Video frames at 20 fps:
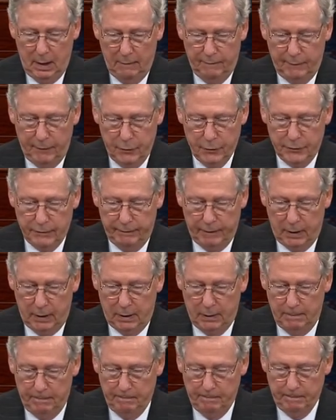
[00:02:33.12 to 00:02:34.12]
First of
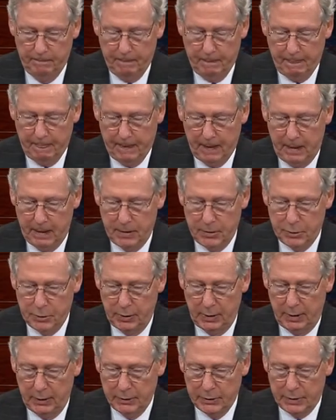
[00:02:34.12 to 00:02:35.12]
all, he should
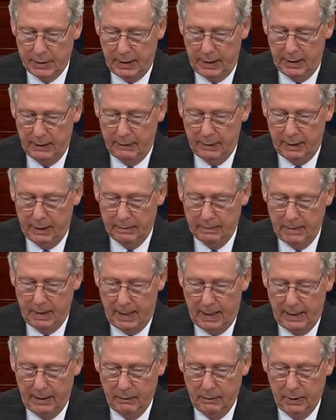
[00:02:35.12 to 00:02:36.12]
understand that
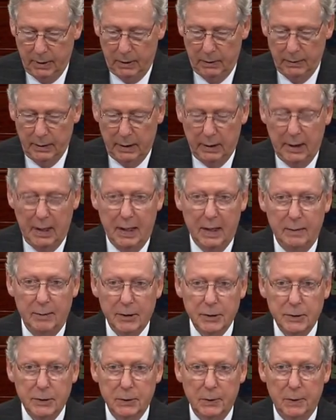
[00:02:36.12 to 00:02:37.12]
I don't hold any
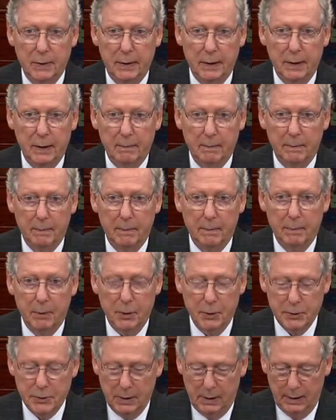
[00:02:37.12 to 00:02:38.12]
animus toward him
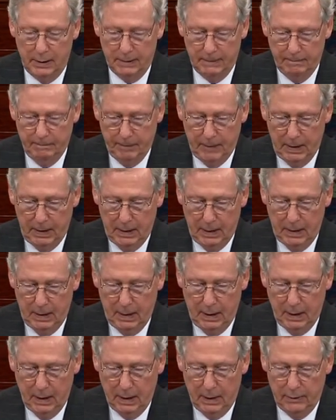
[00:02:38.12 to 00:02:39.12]
personally.
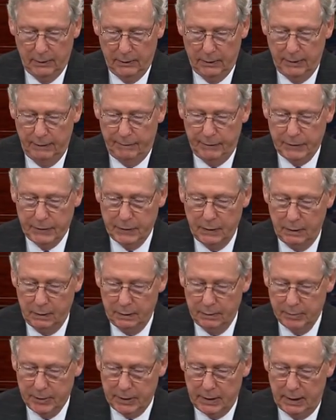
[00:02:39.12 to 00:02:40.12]
Under different
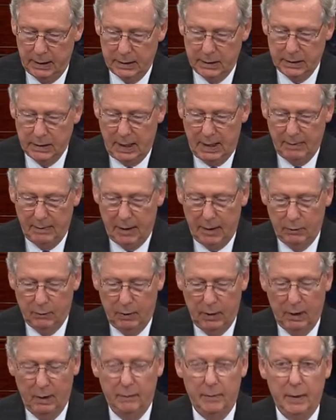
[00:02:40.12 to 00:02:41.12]
circumstances, I might
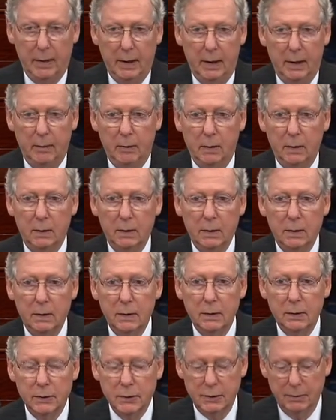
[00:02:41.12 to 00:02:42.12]
well have been able
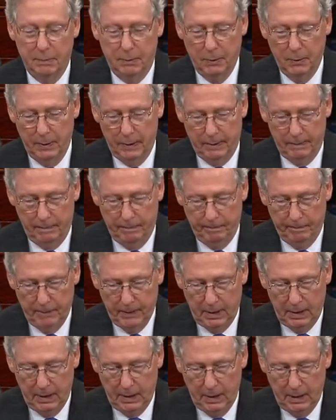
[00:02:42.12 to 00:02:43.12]
to support him.
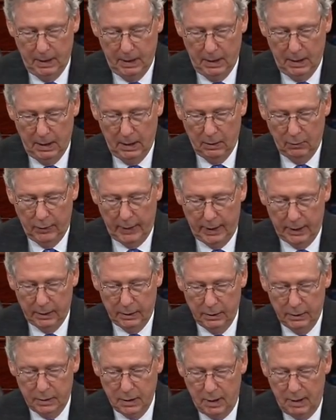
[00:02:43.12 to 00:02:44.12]
We had a
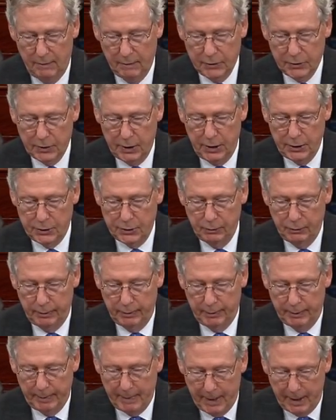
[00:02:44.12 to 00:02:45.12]
good conversation
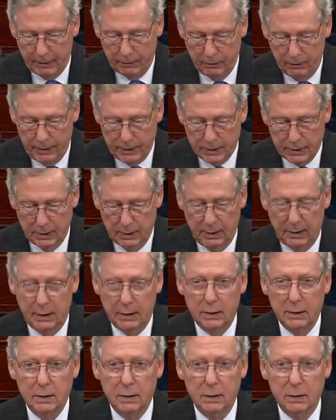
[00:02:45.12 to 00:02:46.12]
when we met recently
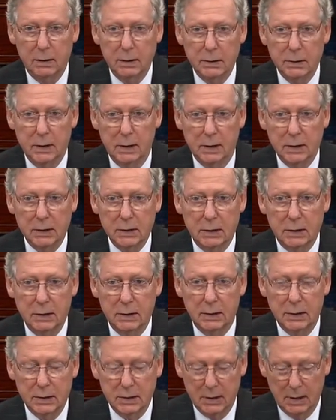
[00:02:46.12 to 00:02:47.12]
to discuss
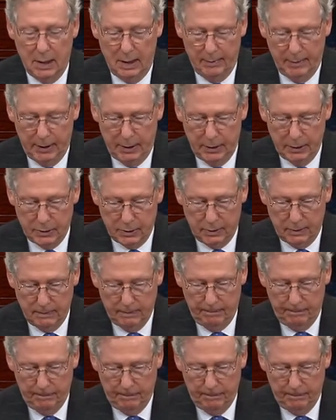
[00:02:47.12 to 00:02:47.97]
his nomination.